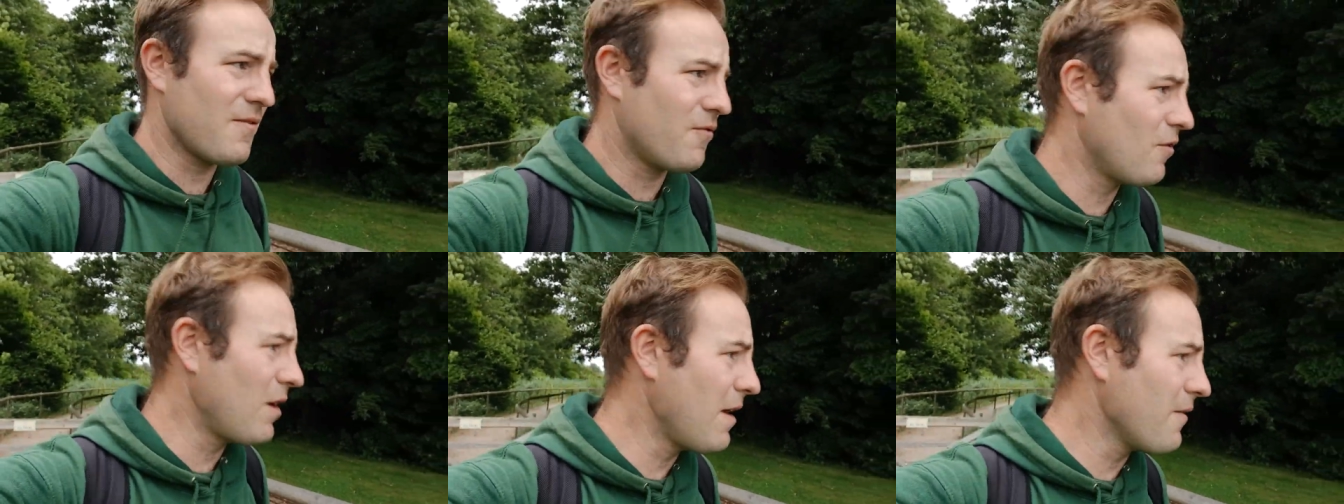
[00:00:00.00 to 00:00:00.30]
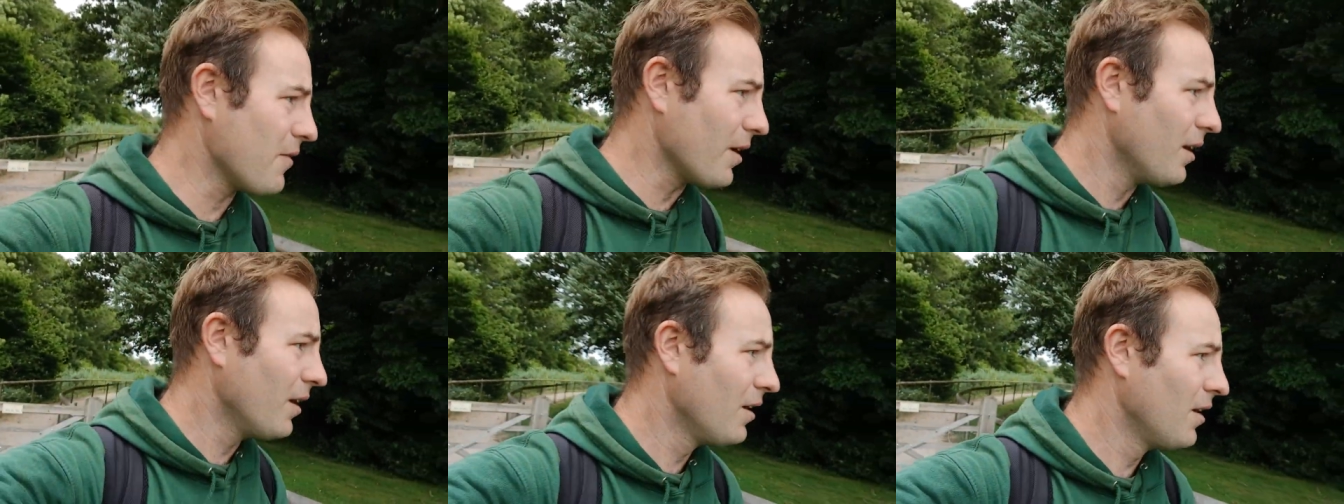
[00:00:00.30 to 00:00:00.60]

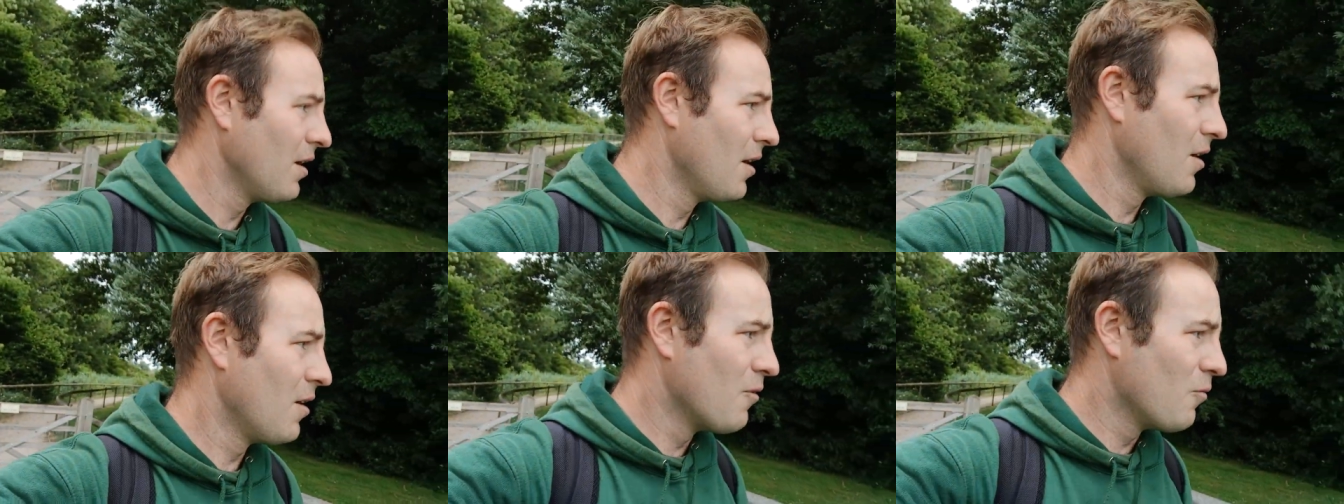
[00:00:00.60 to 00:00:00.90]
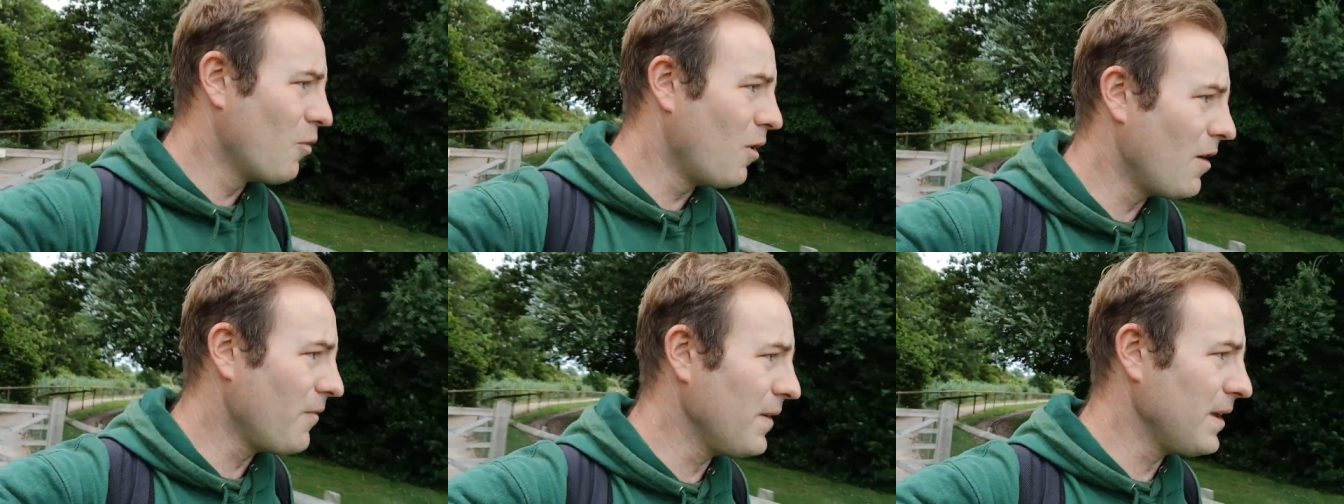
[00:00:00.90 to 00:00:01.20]
forever.
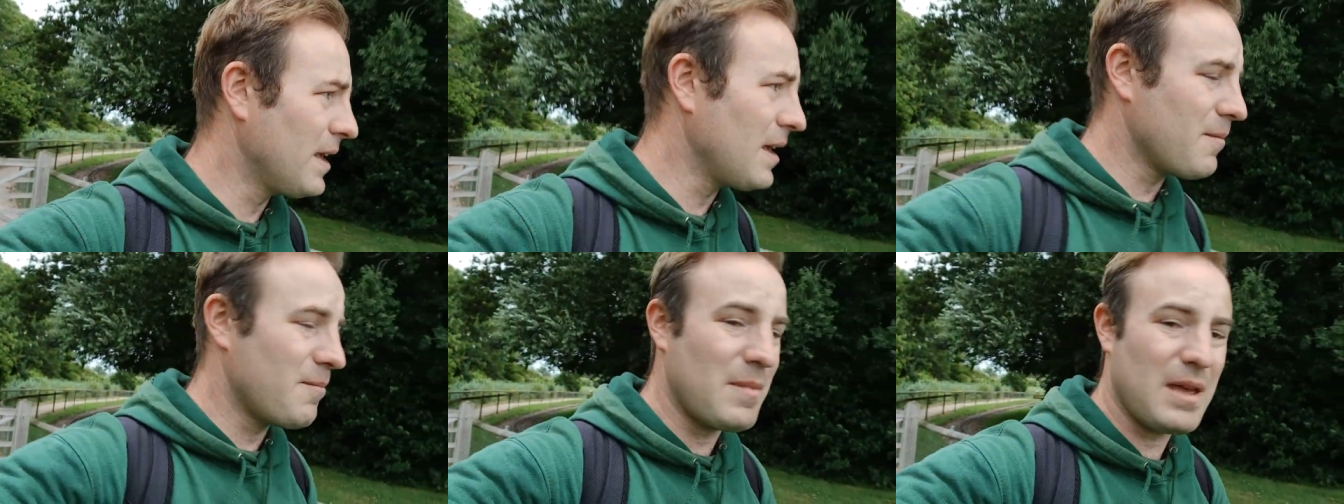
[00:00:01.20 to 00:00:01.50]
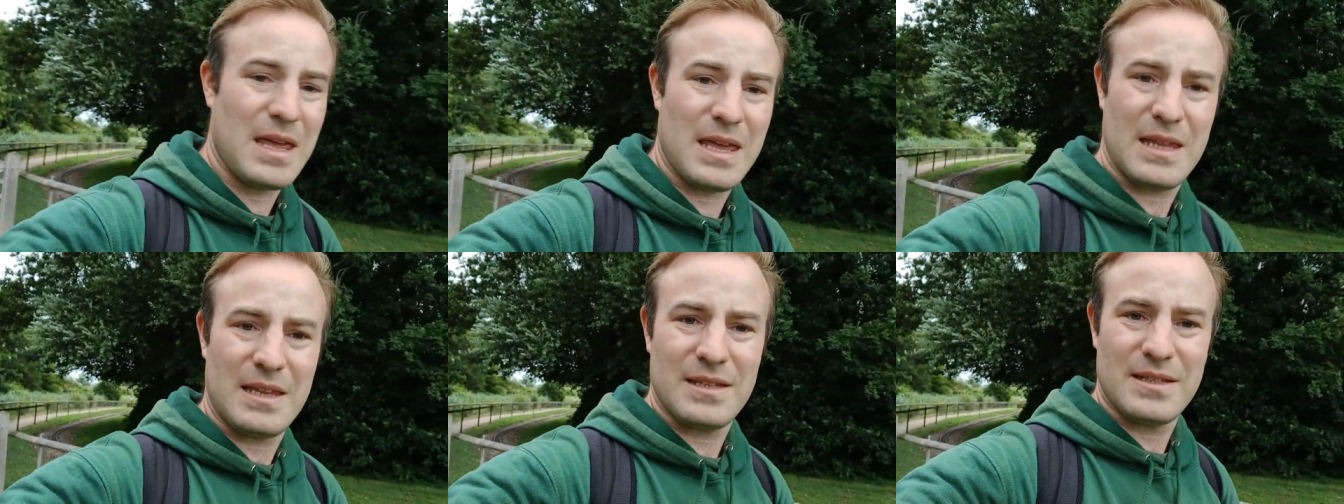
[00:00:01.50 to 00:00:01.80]
What I think it
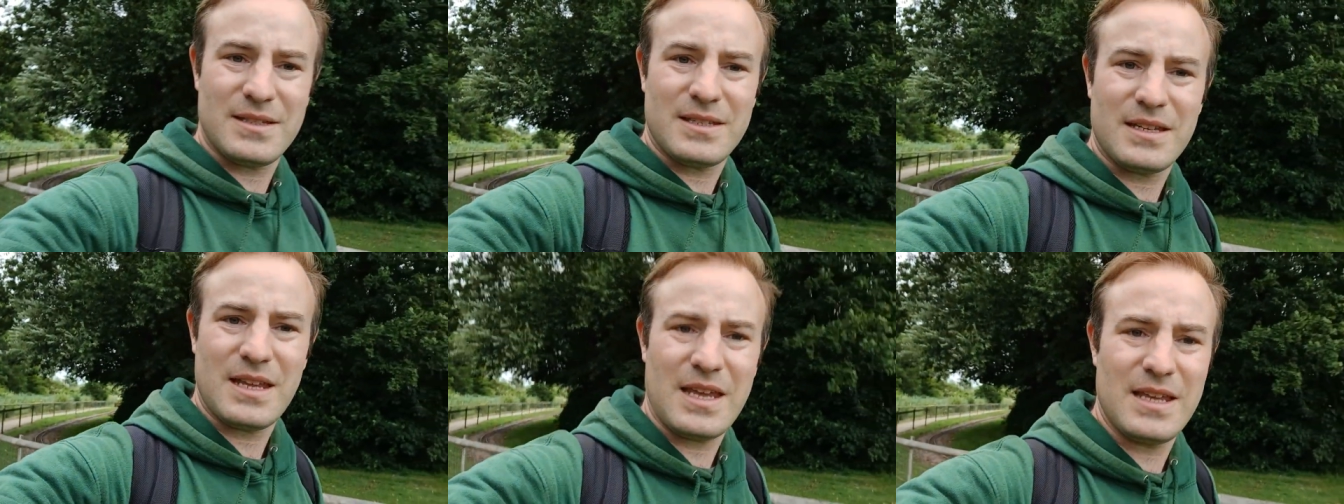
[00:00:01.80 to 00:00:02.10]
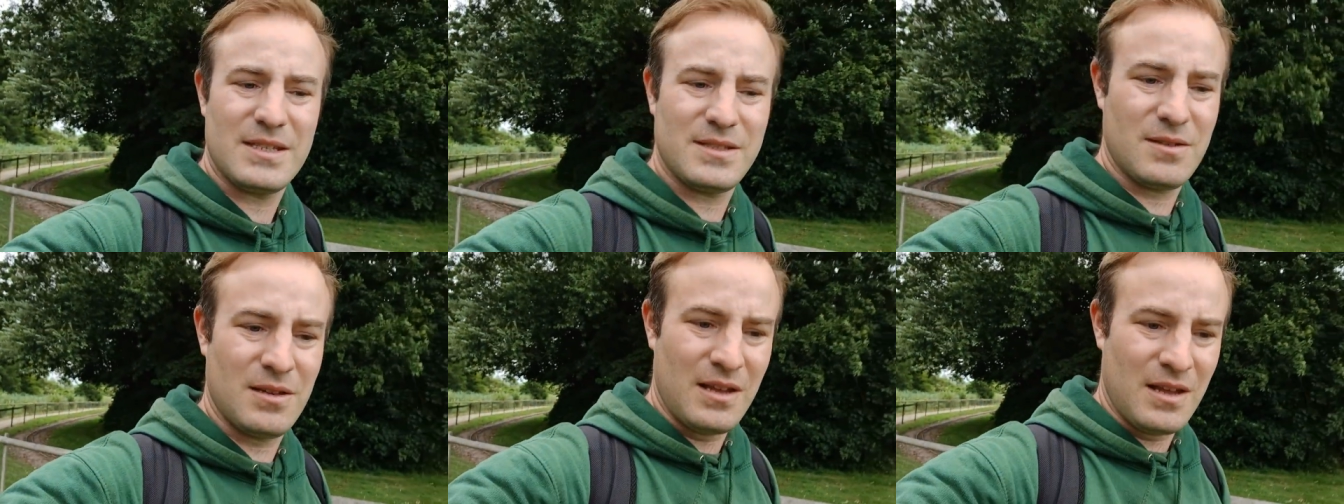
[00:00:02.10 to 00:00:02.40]
means
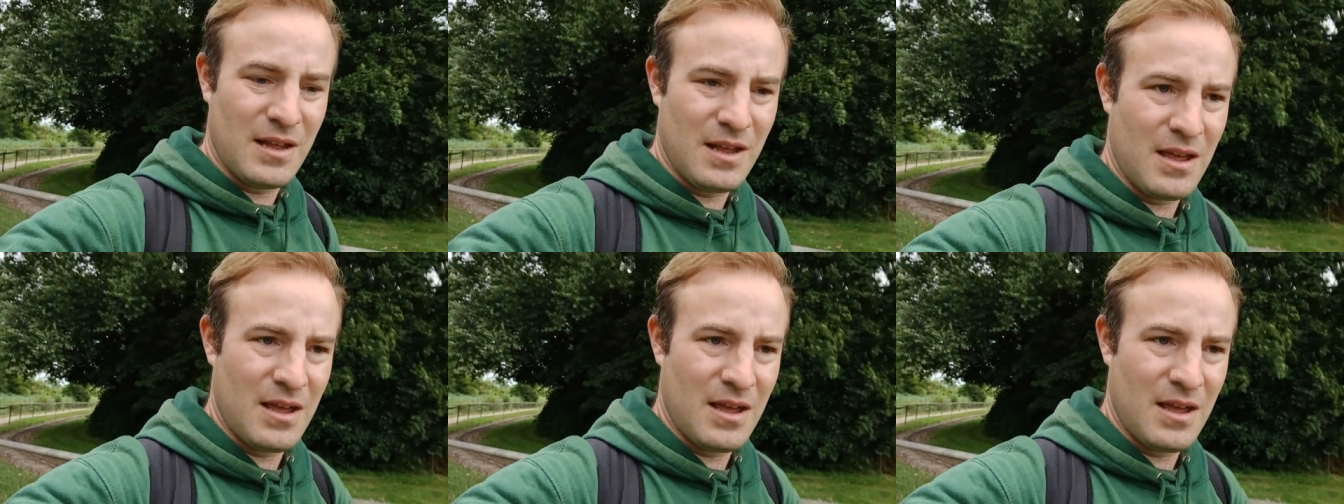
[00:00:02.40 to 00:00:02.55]
is,